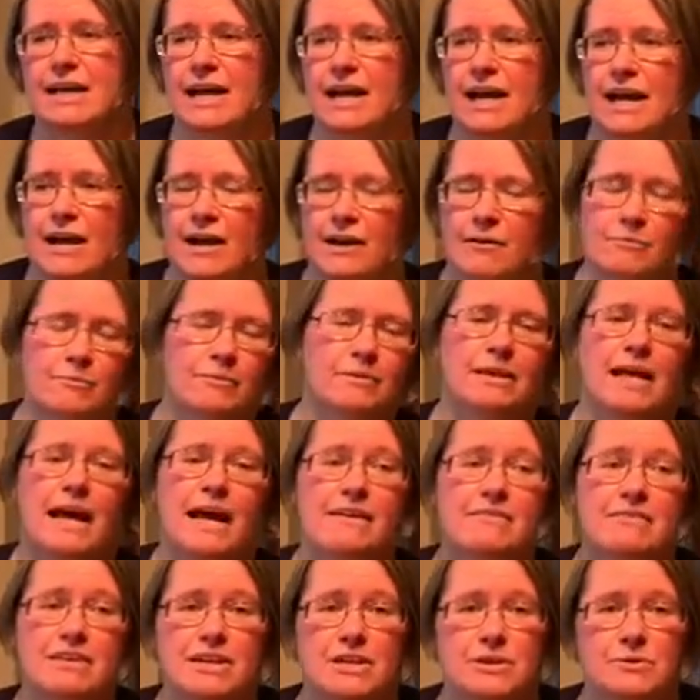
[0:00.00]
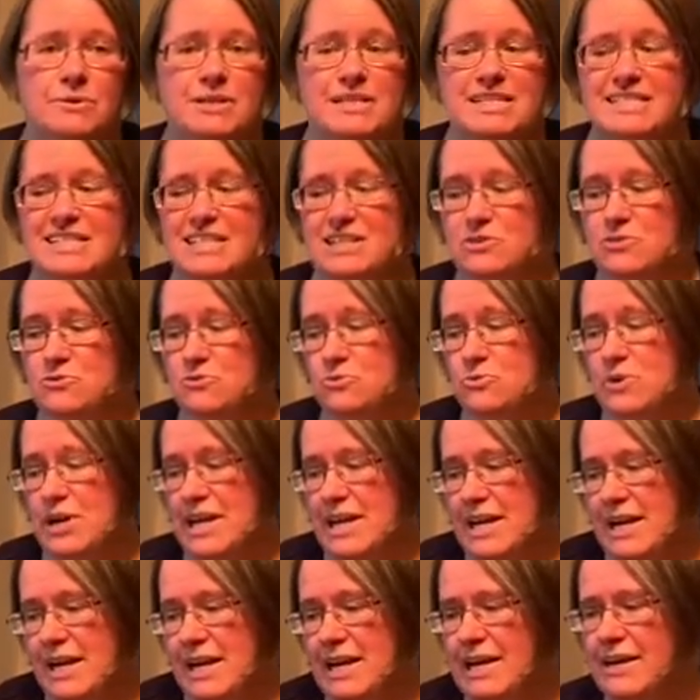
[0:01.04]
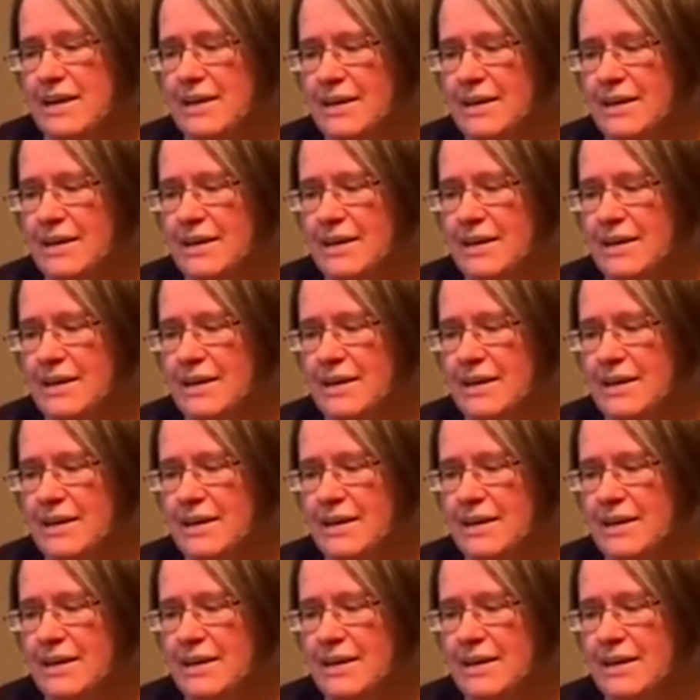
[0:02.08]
A lot of the year we see green.